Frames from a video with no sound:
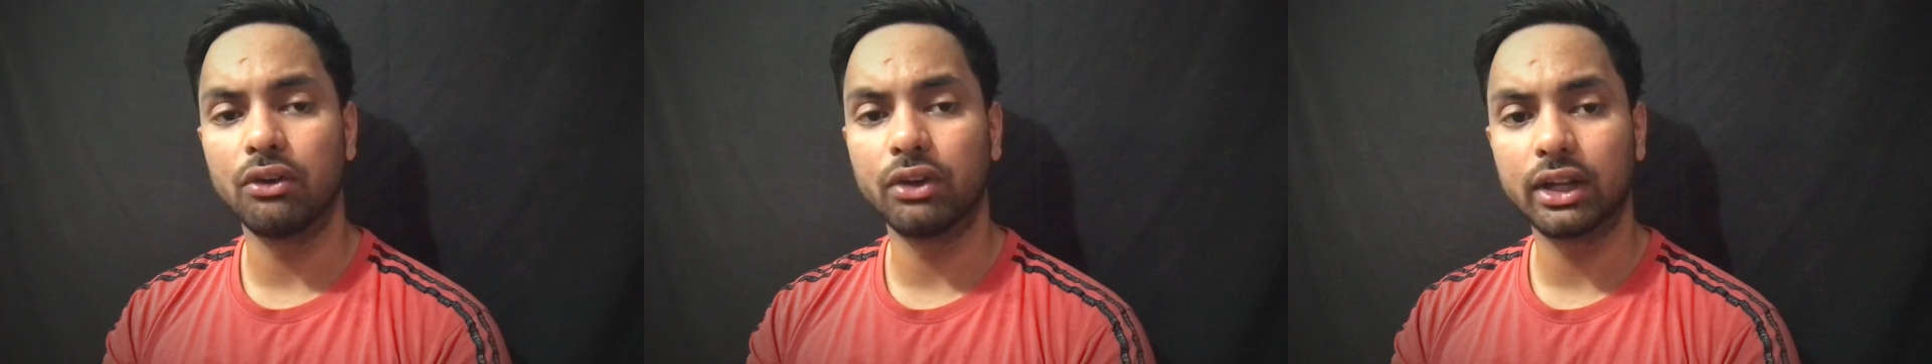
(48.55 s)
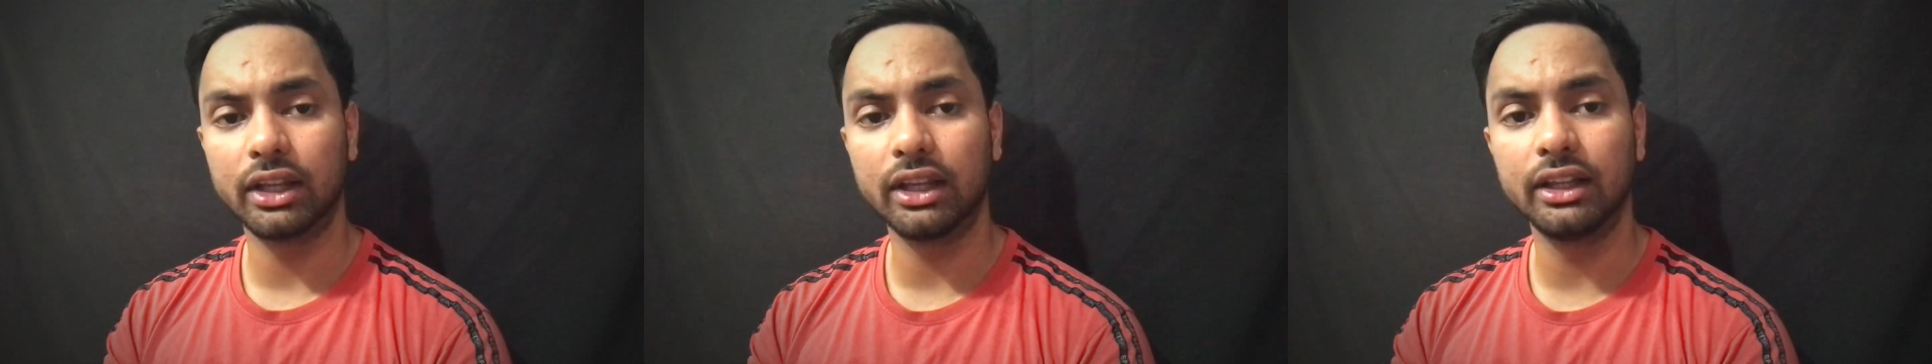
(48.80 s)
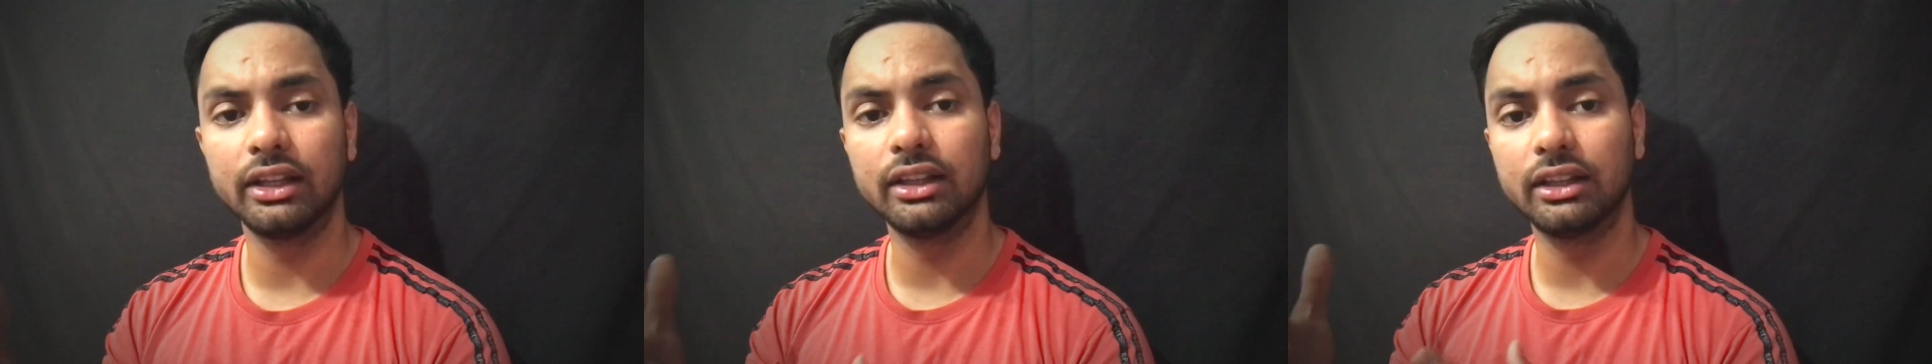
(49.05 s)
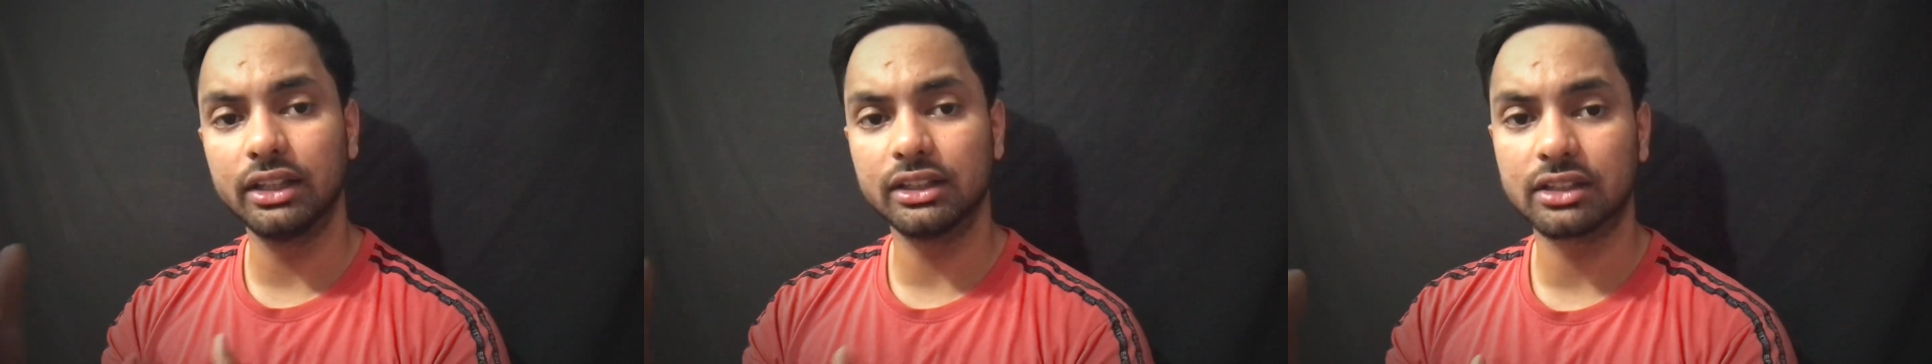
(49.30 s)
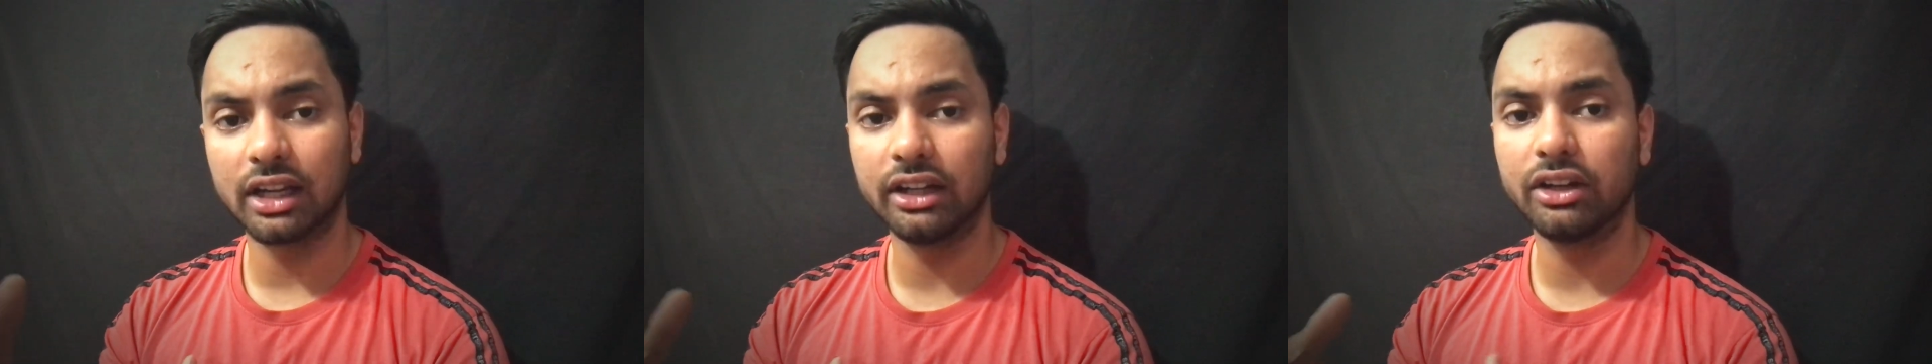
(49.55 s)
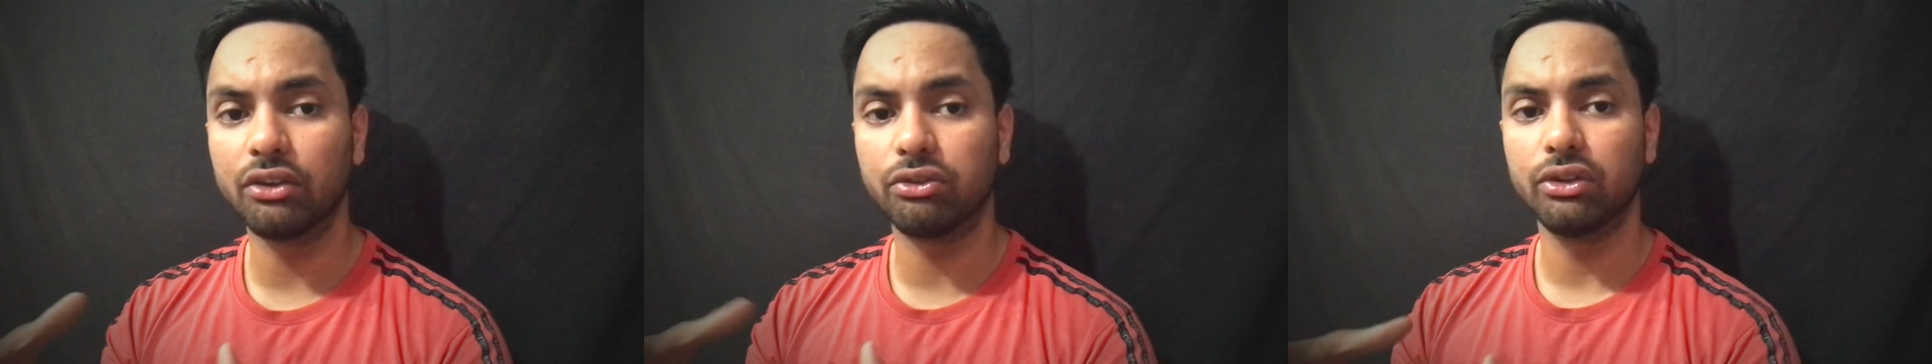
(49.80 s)
working in this
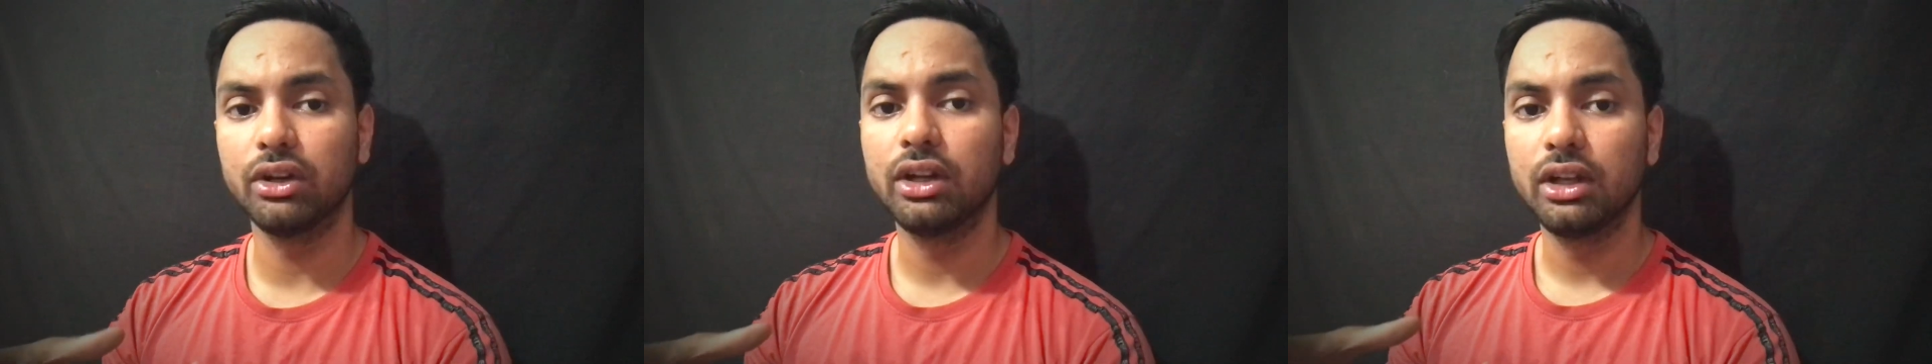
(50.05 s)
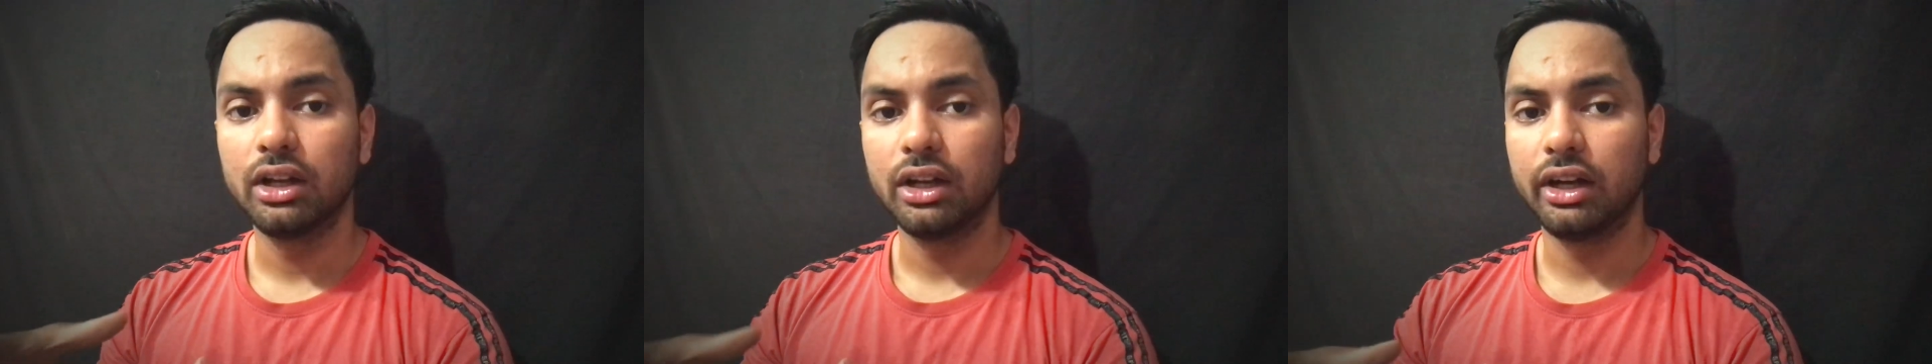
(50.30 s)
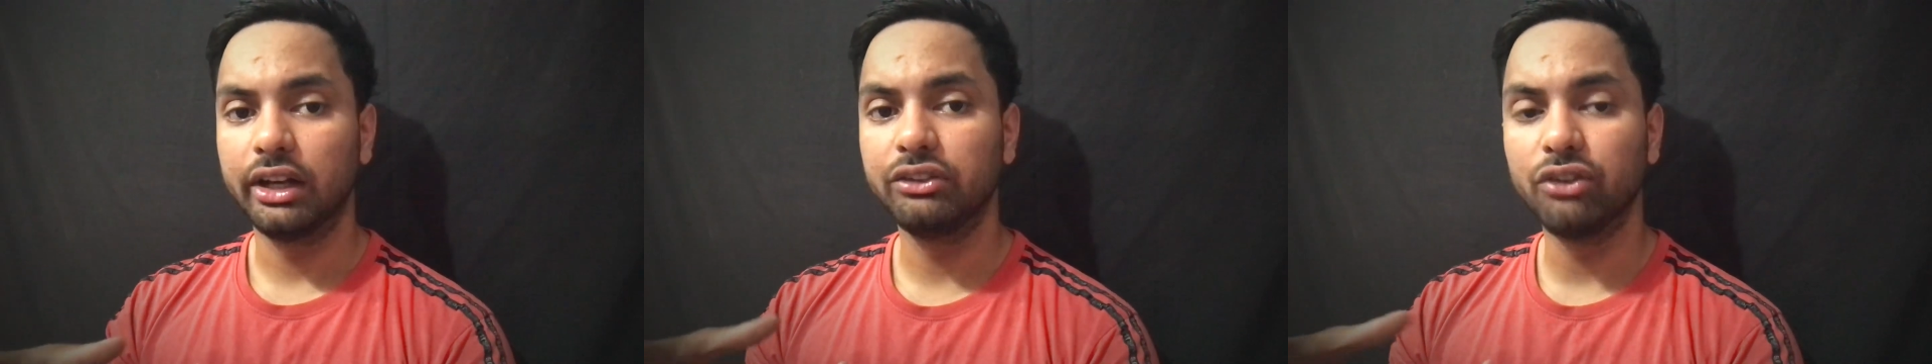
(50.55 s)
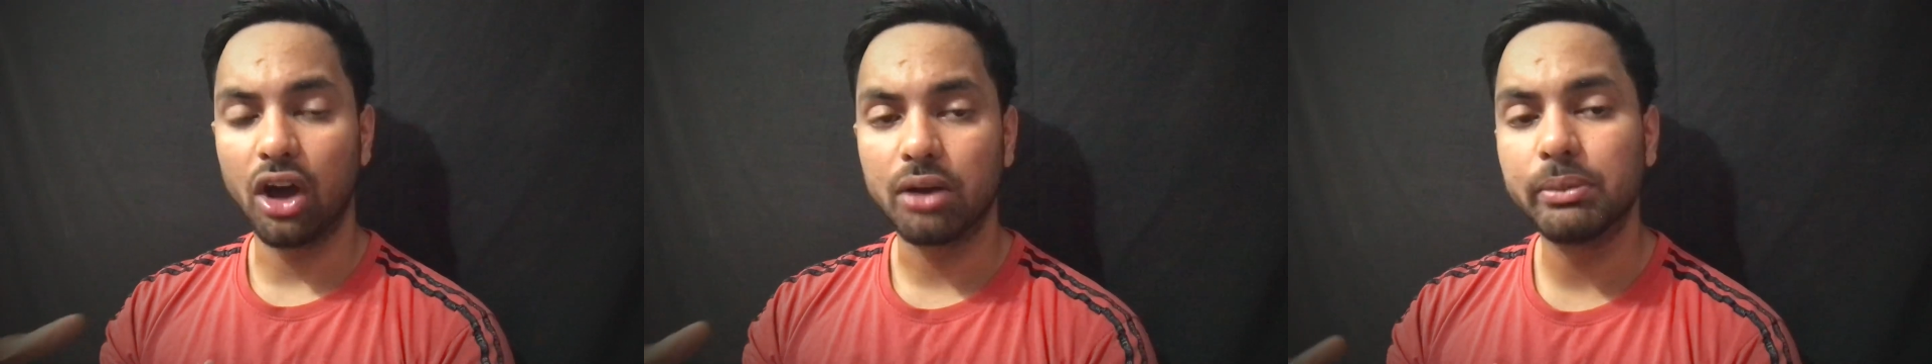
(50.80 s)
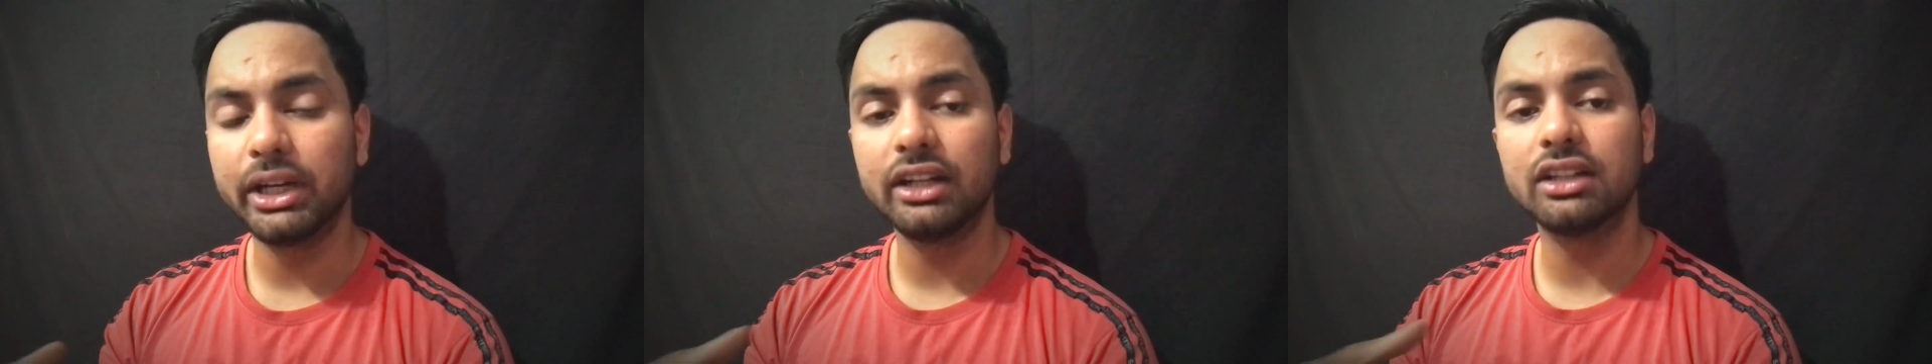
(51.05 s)
kind of environment.